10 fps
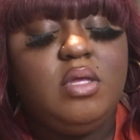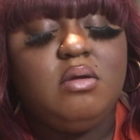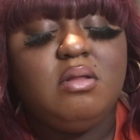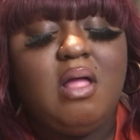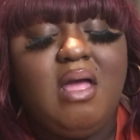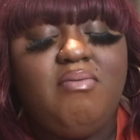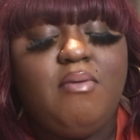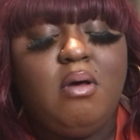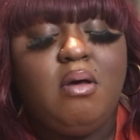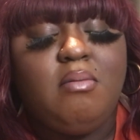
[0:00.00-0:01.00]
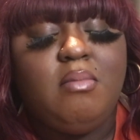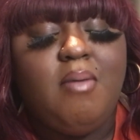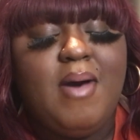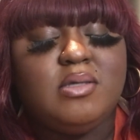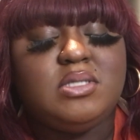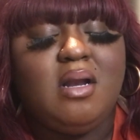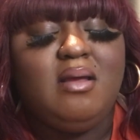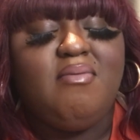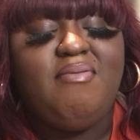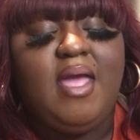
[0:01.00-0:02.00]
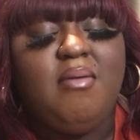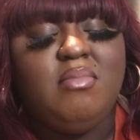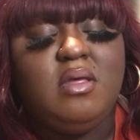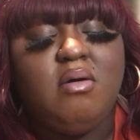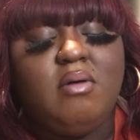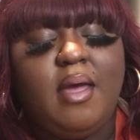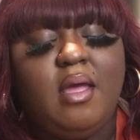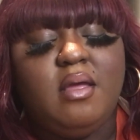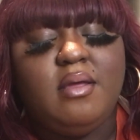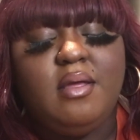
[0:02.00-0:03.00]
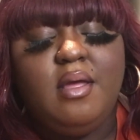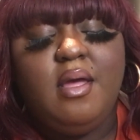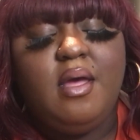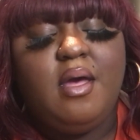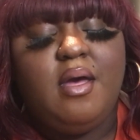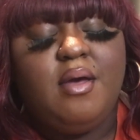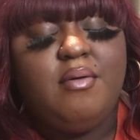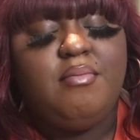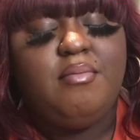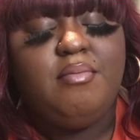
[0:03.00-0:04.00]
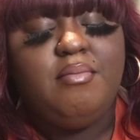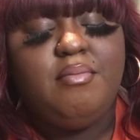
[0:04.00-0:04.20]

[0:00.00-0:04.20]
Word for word: in your life um, about starting a family, okay? Um,